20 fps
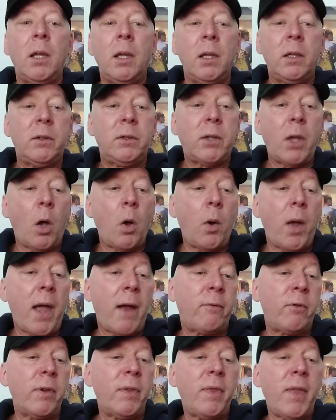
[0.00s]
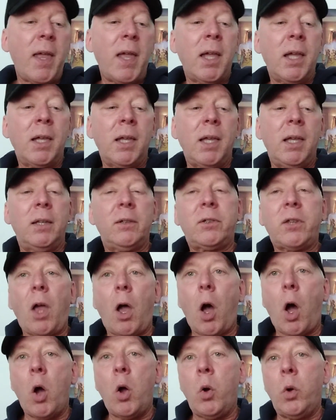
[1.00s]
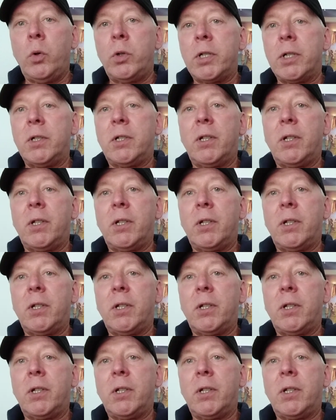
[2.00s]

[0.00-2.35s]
So everything is owed